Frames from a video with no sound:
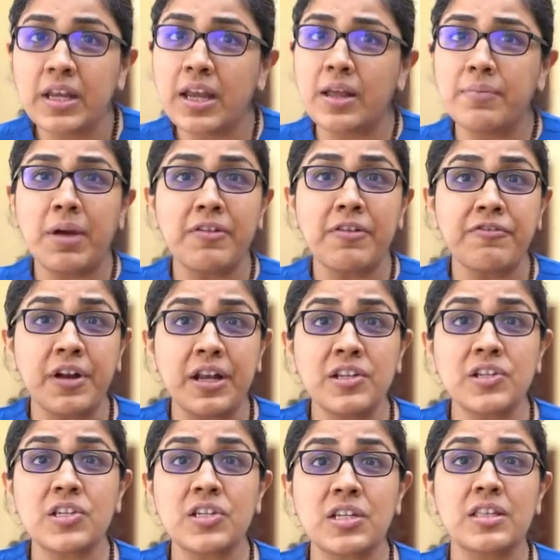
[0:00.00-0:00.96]
And my
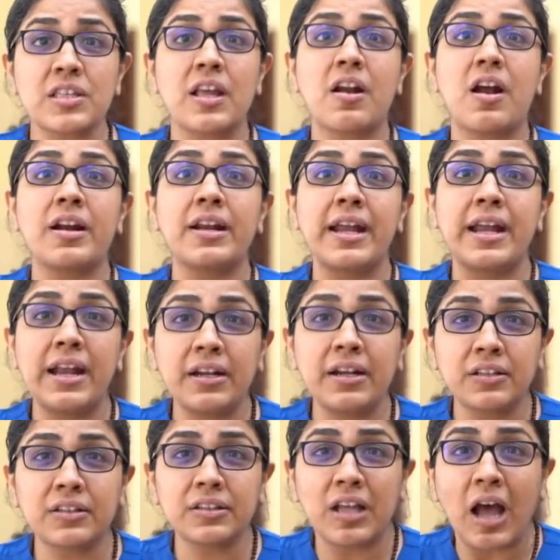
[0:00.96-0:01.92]
friends, there are
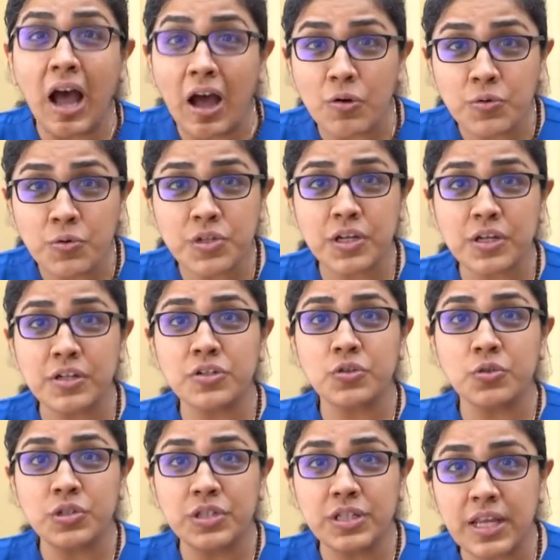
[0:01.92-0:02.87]
8,000
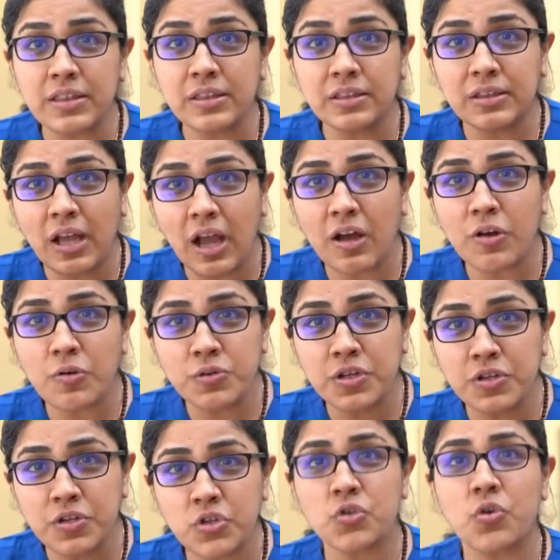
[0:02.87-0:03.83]
to
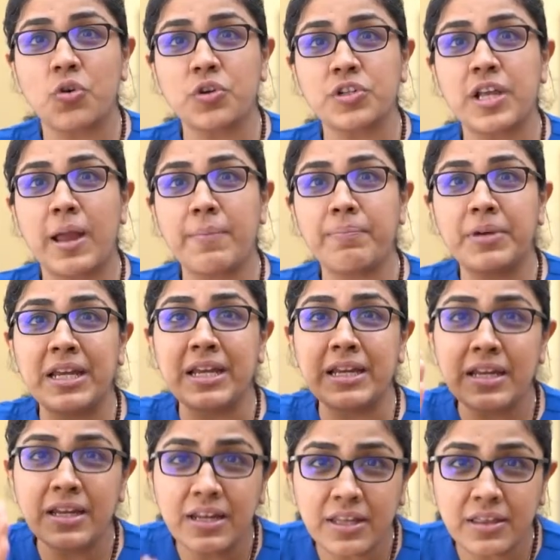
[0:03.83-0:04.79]
10,000 strokes
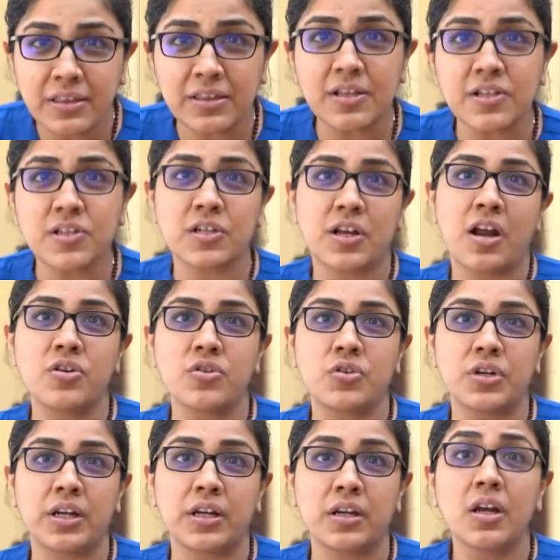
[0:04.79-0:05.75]
happening in this
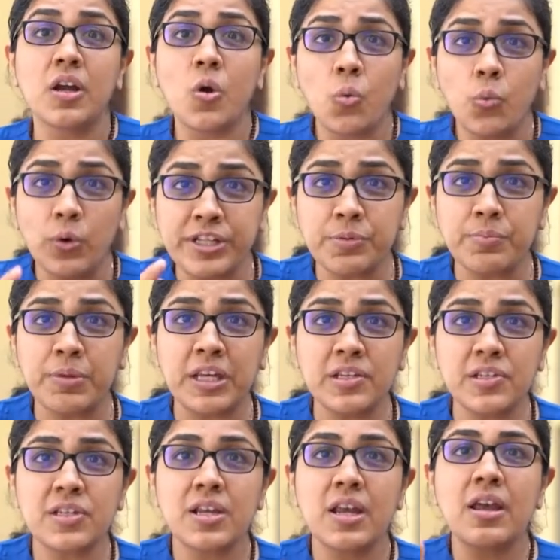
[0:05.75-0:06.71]
country, which
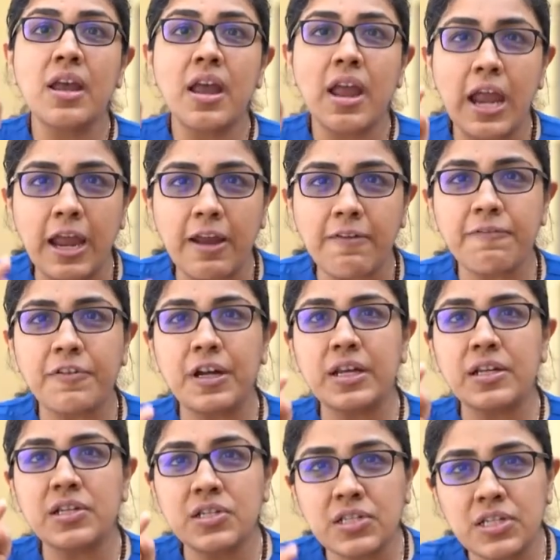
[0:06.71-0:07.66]
means
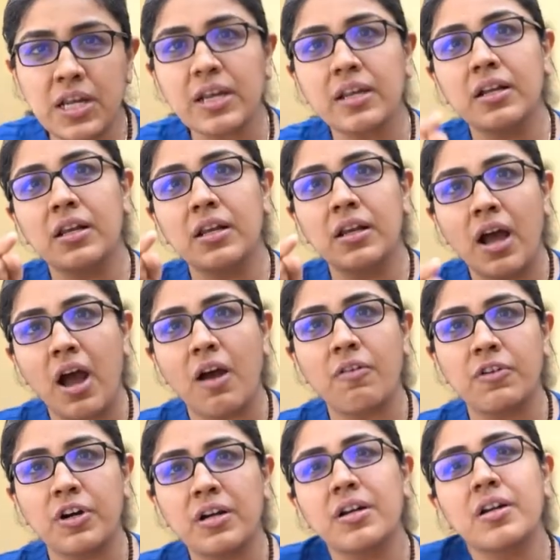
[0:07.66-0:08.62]
every single
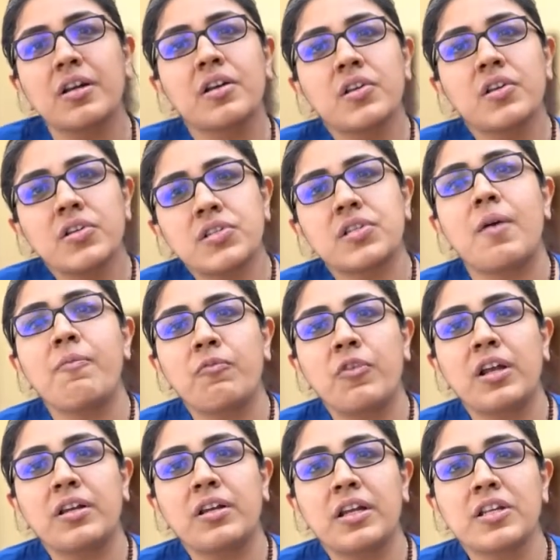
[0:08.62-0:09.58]
hour,
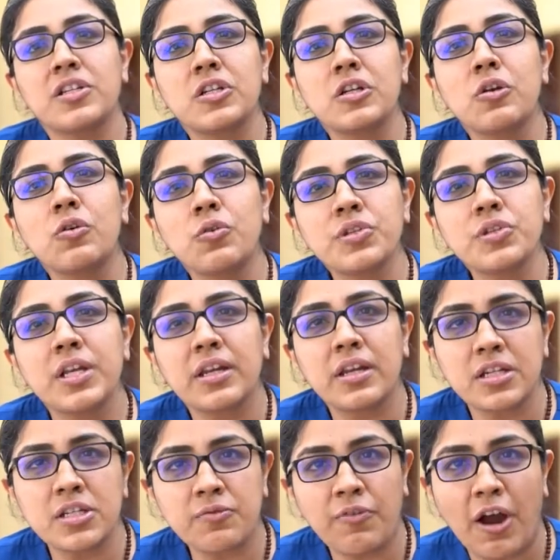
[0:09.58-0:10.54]
someone is
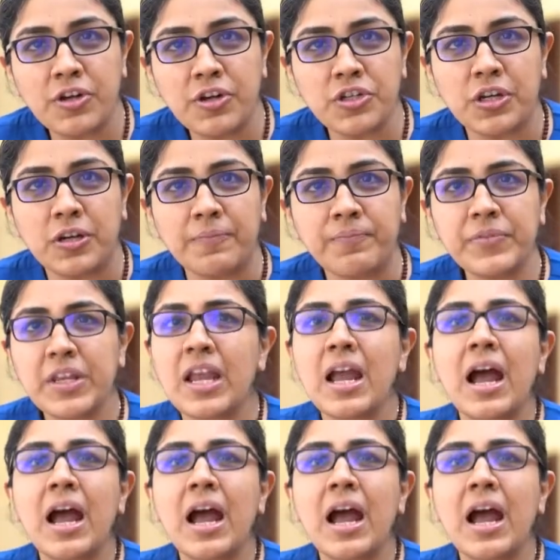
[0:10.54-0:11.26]
losing its function.